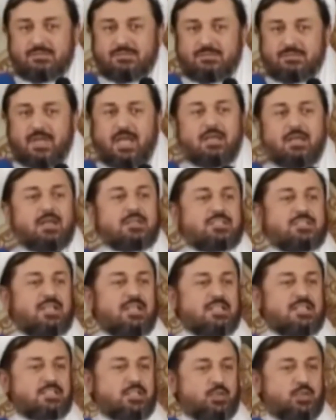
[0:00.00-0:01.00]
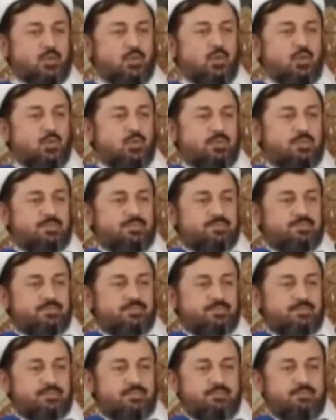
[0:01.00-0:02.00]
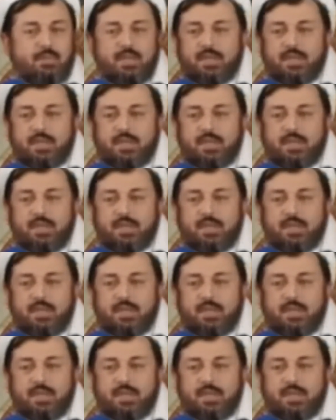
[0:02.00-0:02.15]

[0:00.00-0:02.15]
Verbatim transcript: was deprived of everything.